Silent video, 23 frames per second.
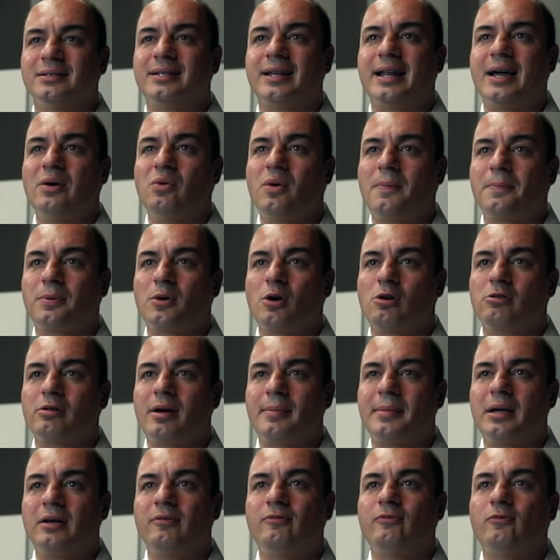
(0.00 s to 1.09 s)
Today we're
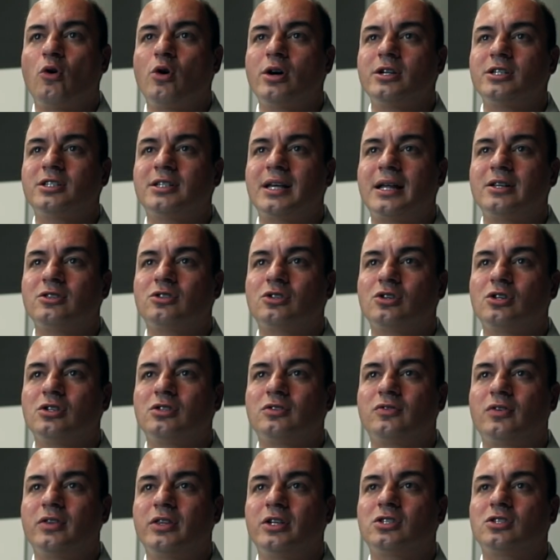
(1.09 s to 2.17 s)
programming four sensors
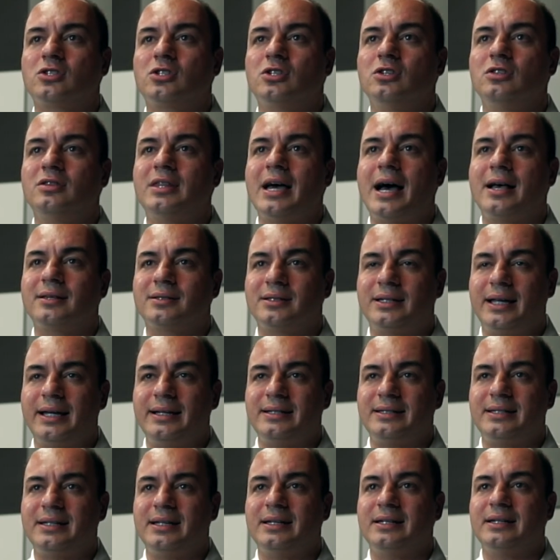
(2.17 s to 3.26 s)
for this
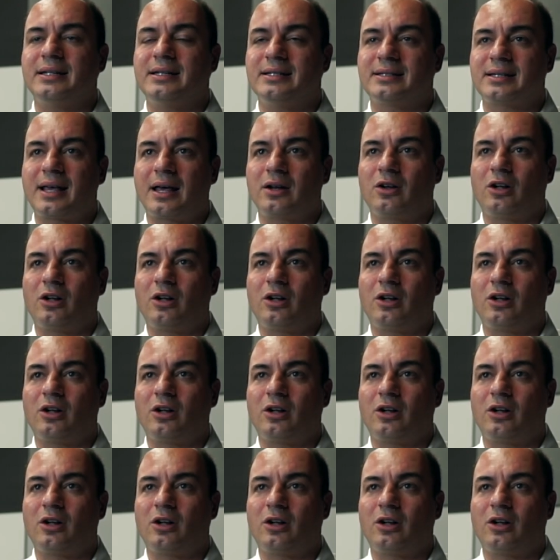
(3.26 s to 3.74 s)
2018 Nissan